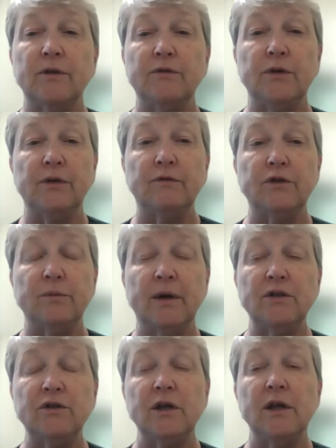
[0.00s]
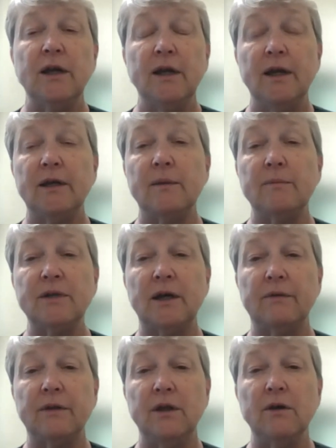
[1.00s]
If you give too much, it comes
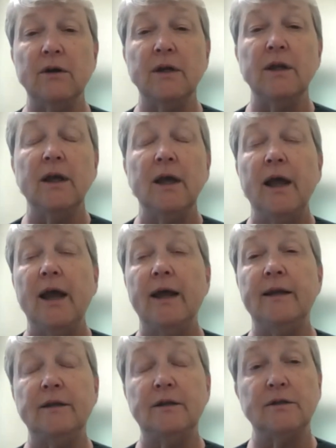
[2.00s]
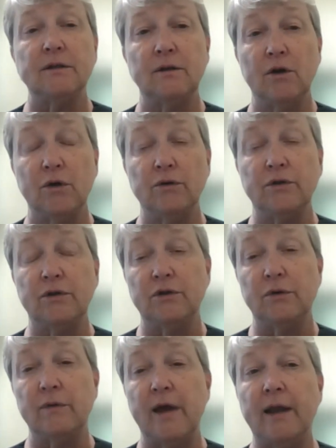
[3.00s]
out in the urine, and it doesn't hurt to
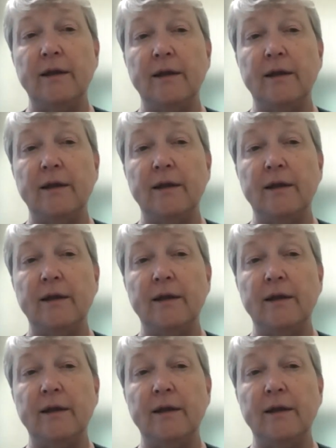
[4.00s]
do that.